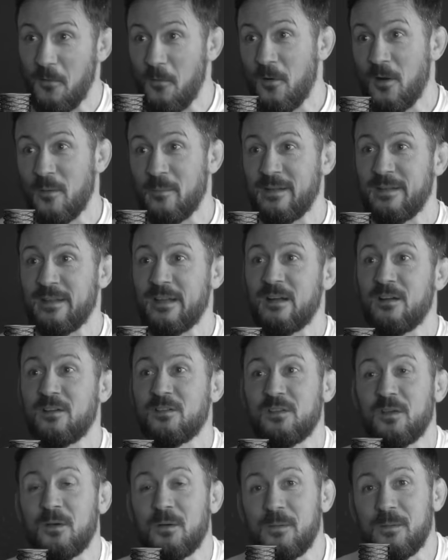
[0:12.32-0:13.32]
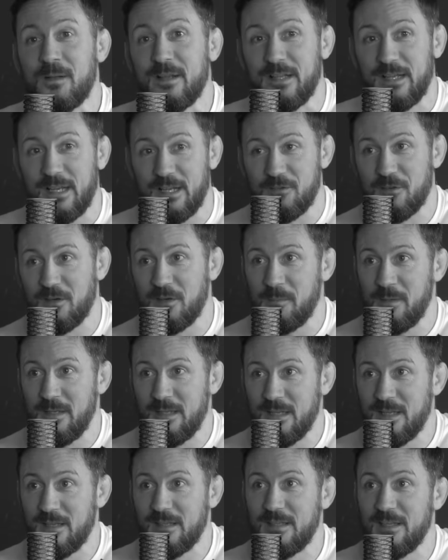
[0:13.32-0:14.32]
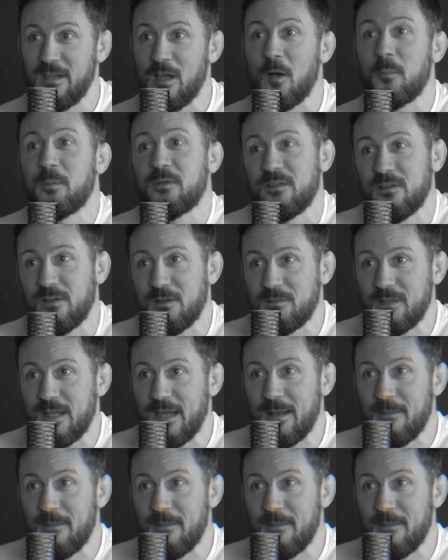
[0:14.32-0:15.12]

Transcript: cornerman there. So I try to be the opposite of